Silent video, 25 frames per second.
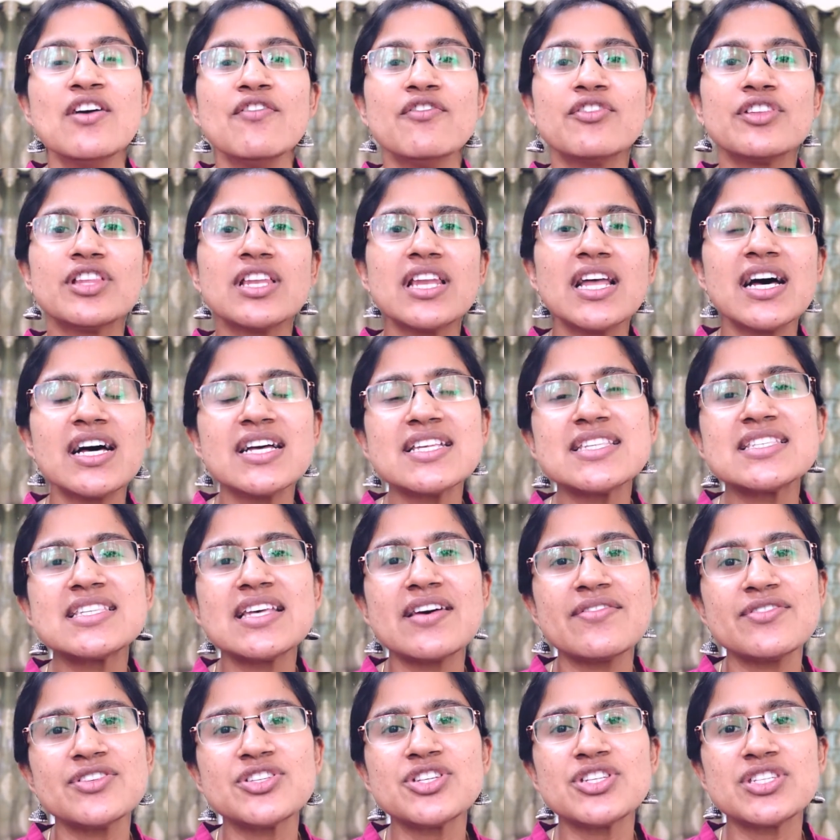For the last
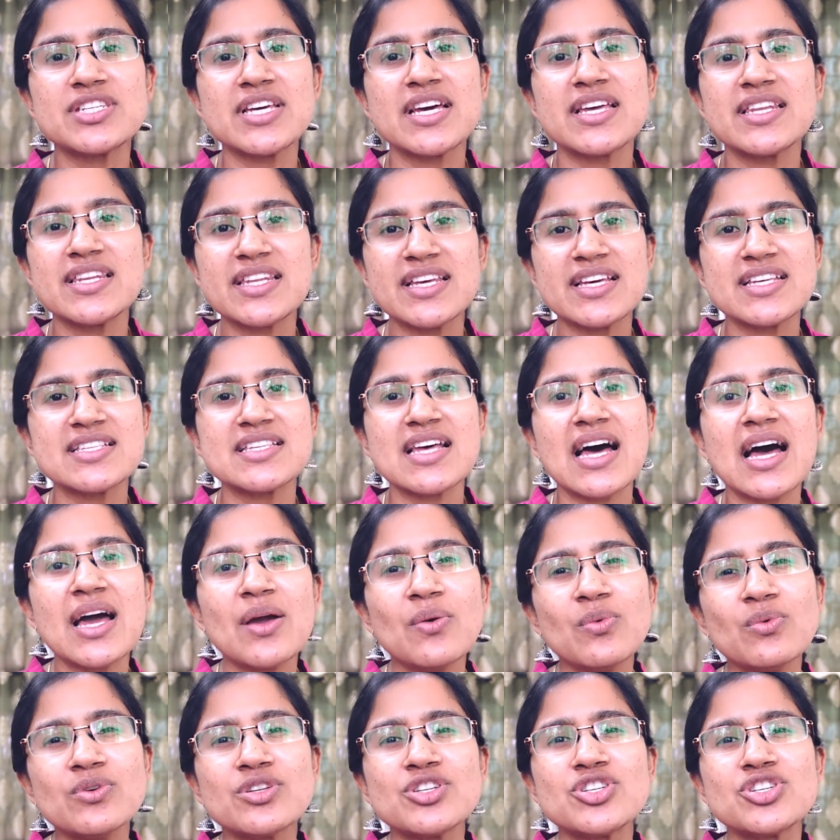7 to 10 days,
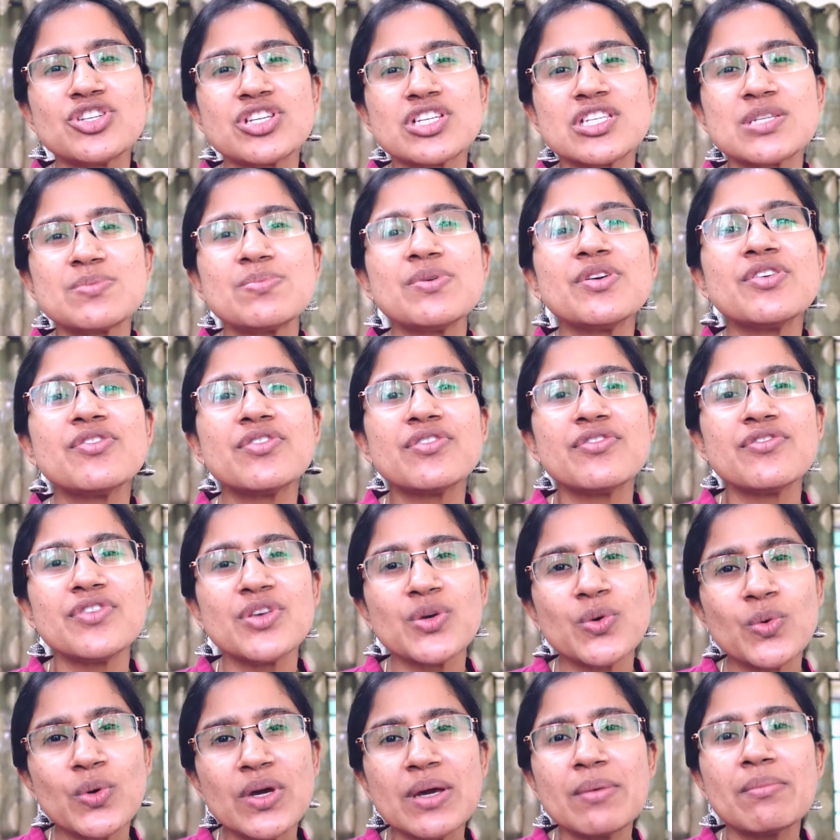I would just be
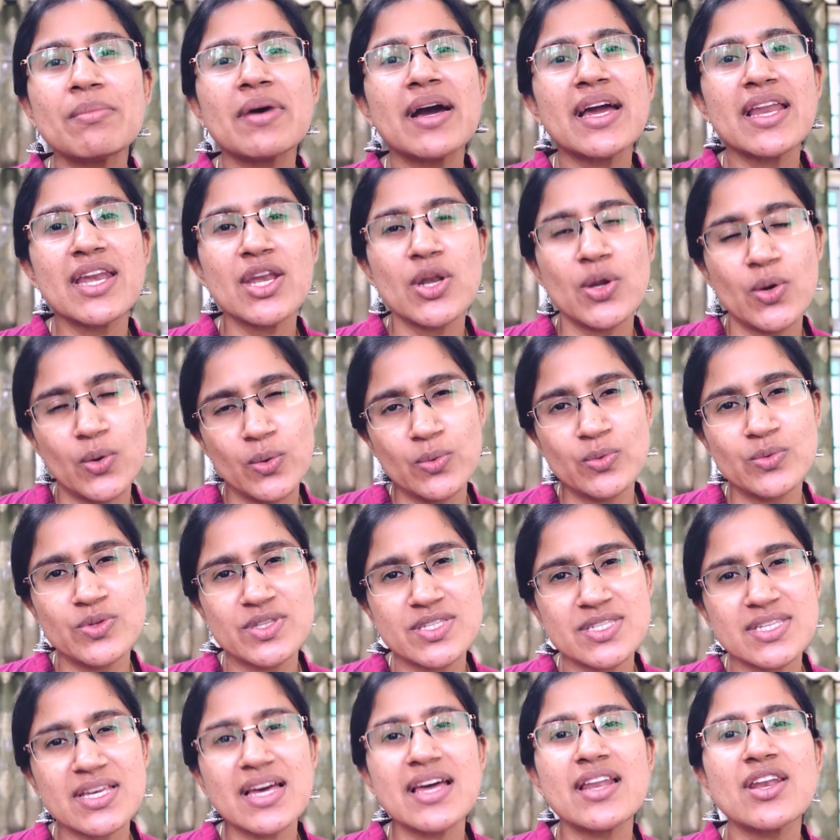reviewing my
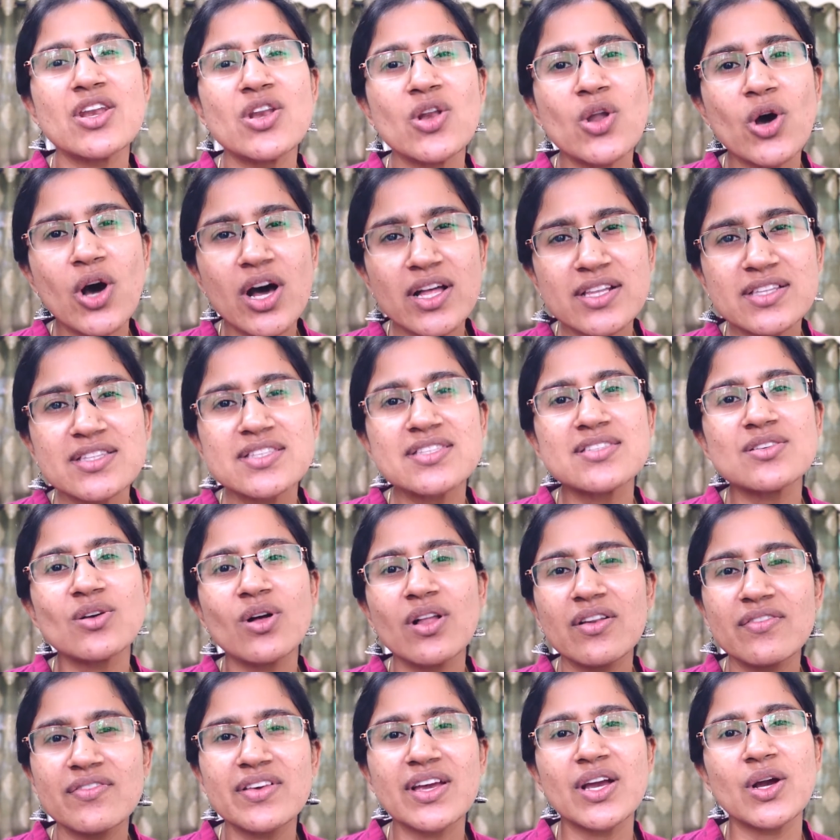notes and not
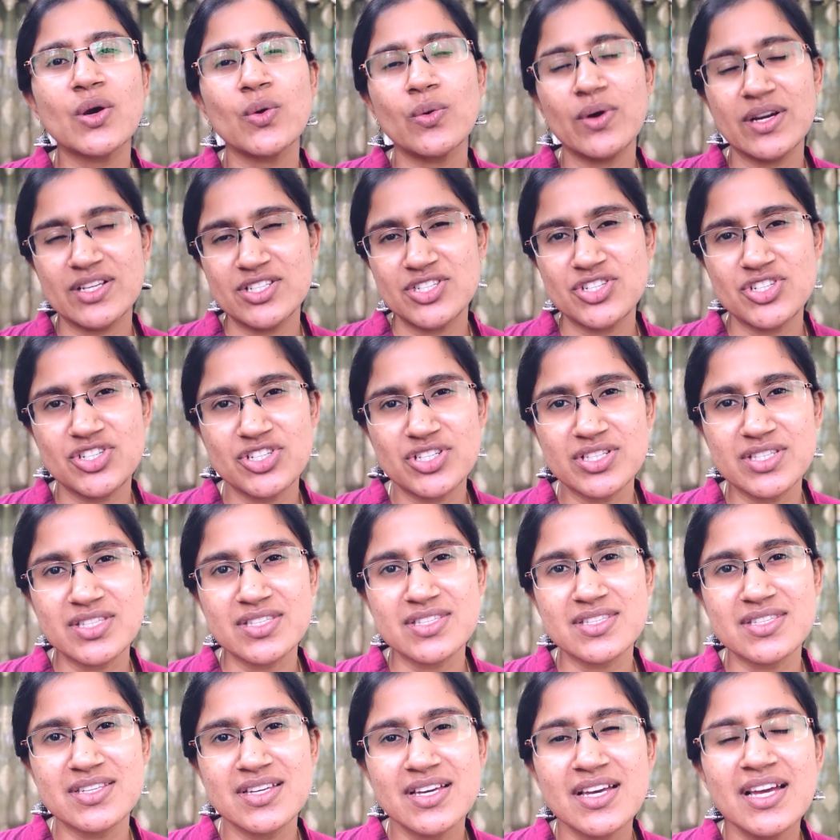solving
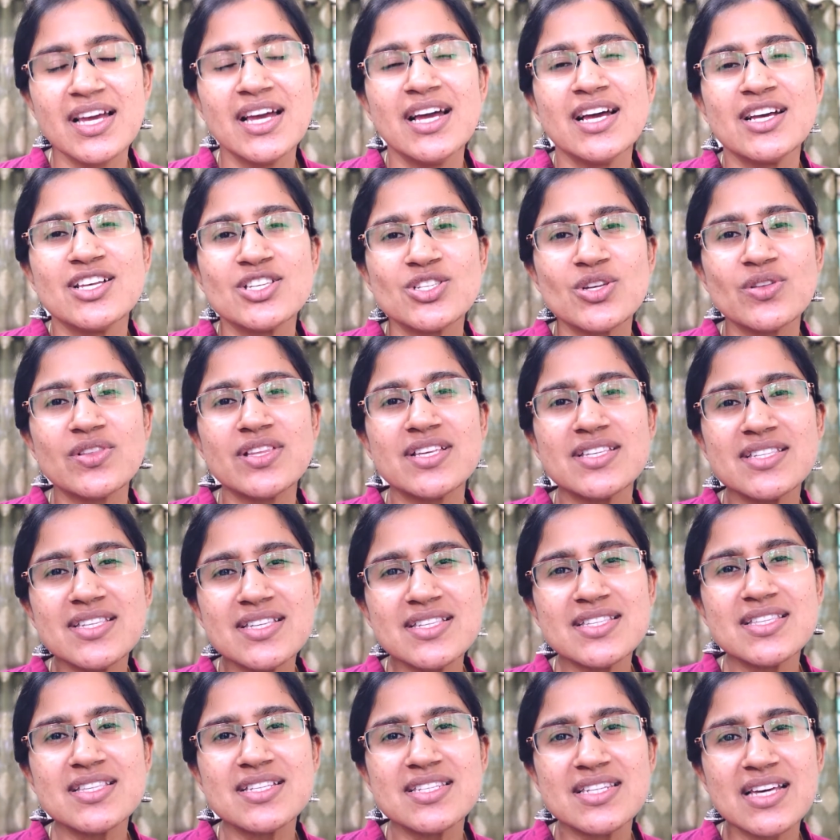questions. So this
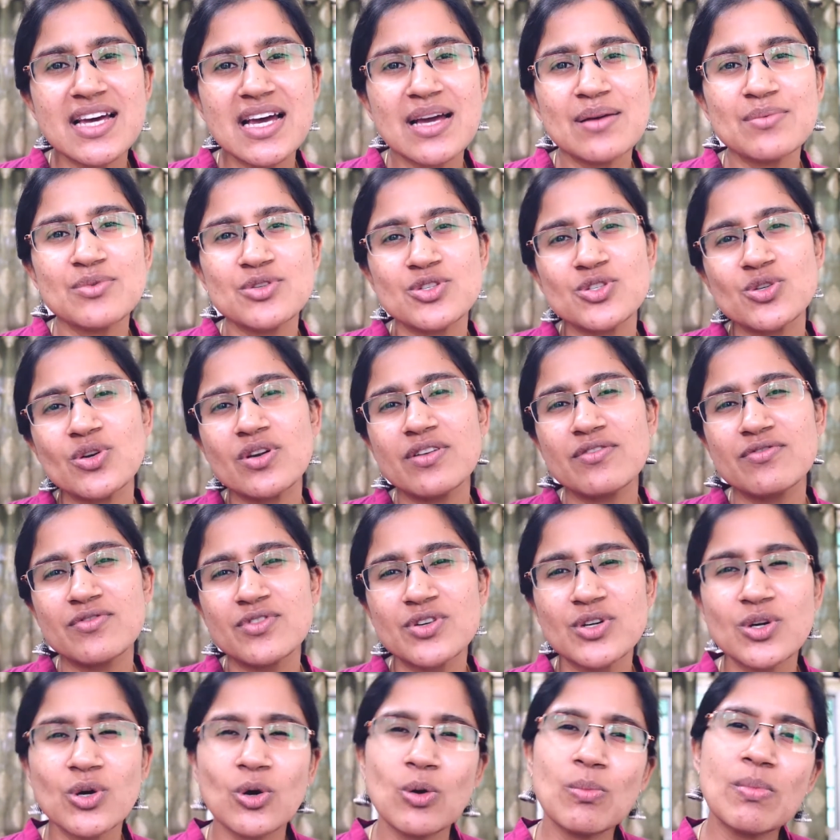is the time to sort
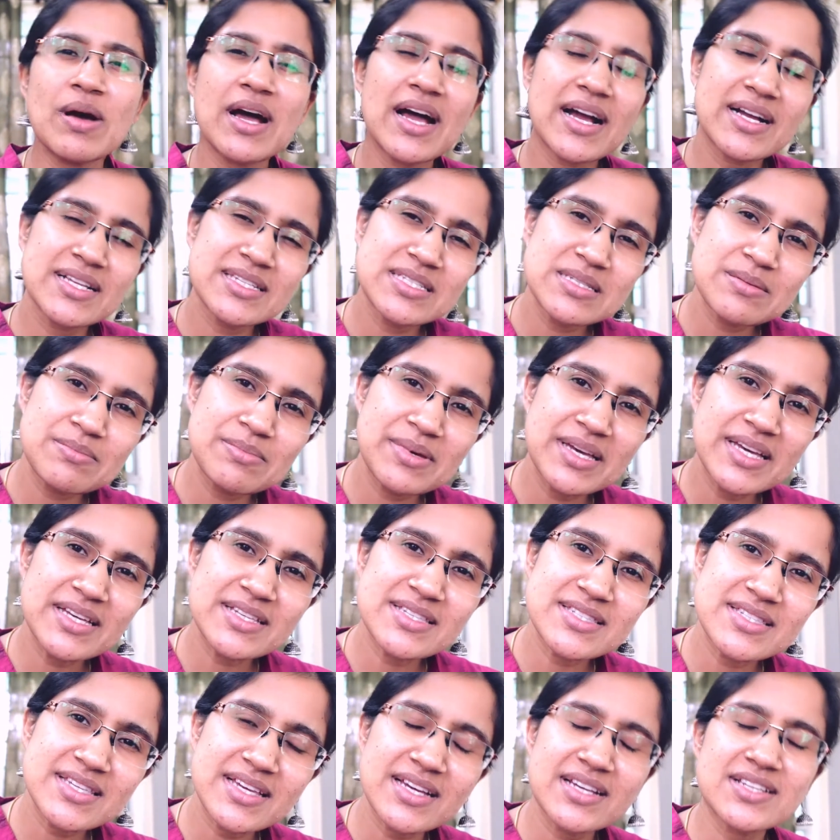of go back to
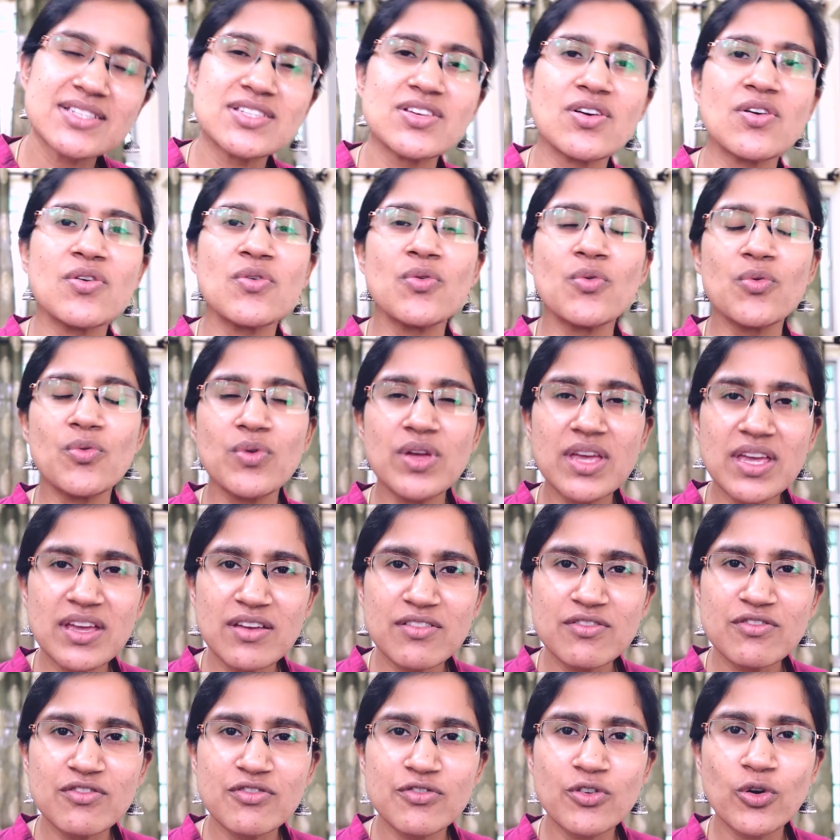basics,
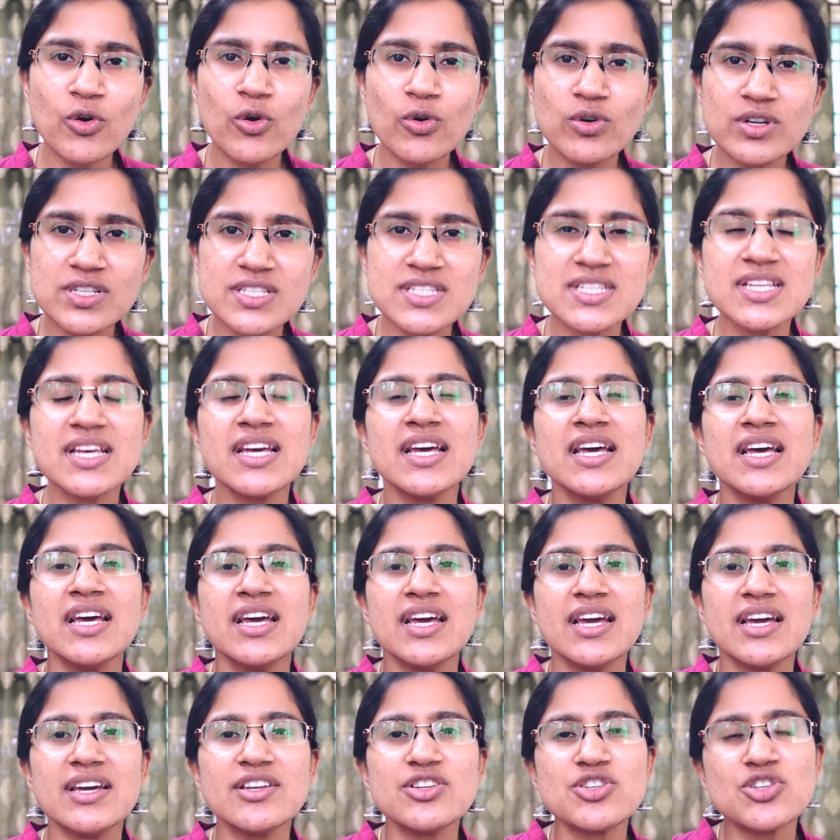reinforce,
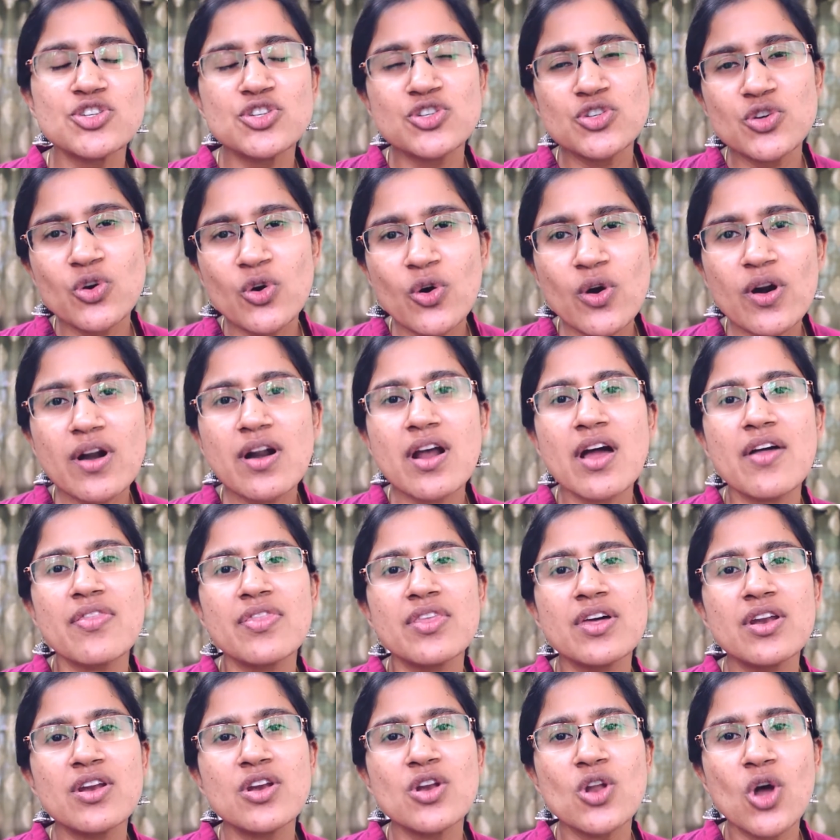ensure
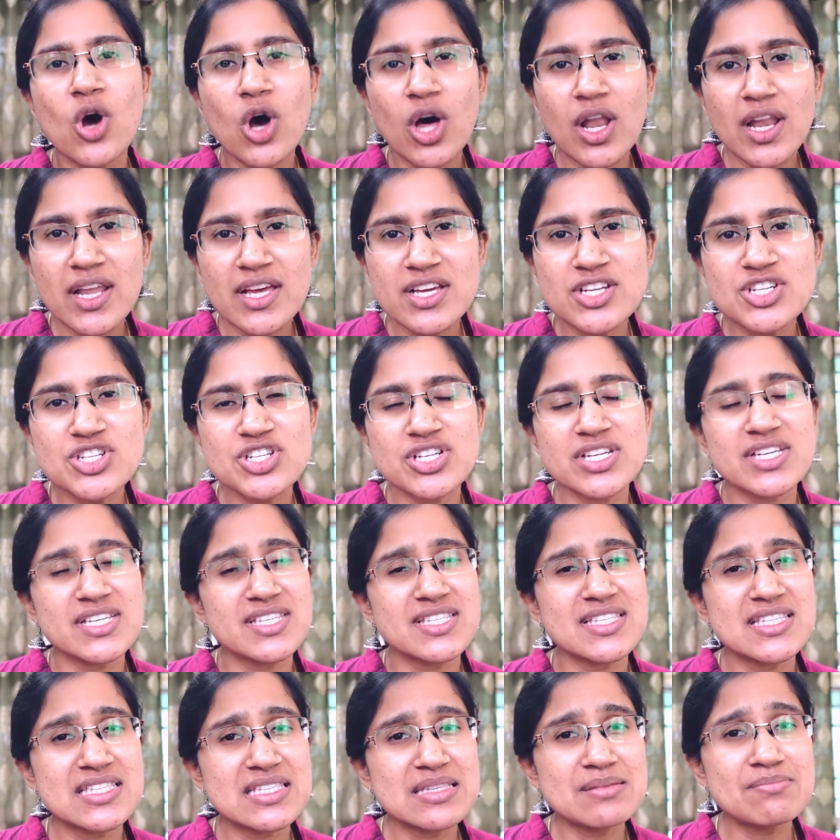the knowledge
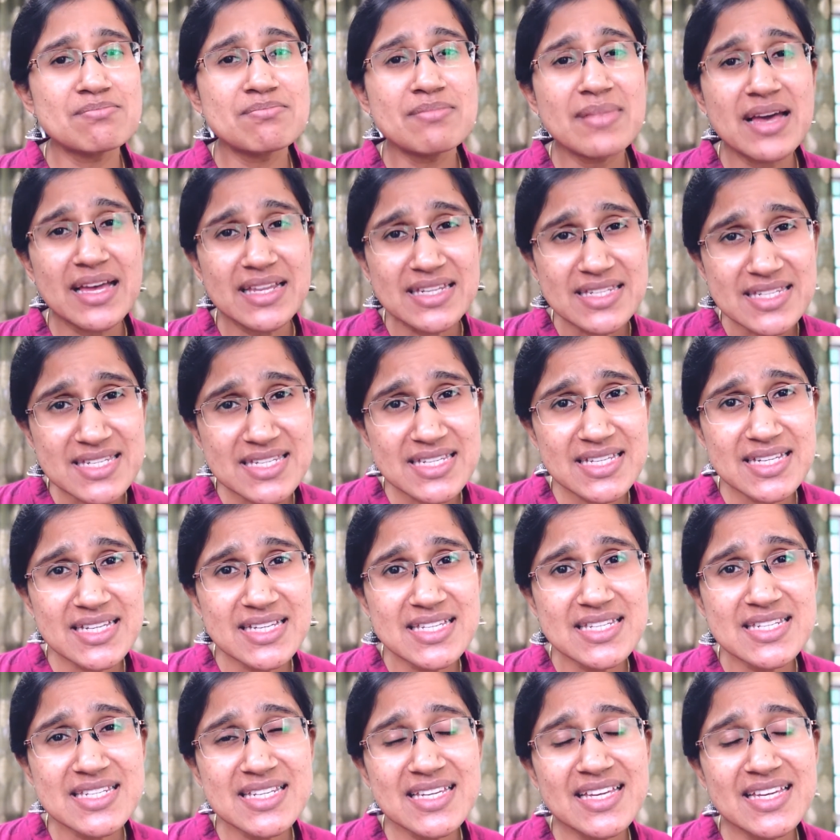is cemented,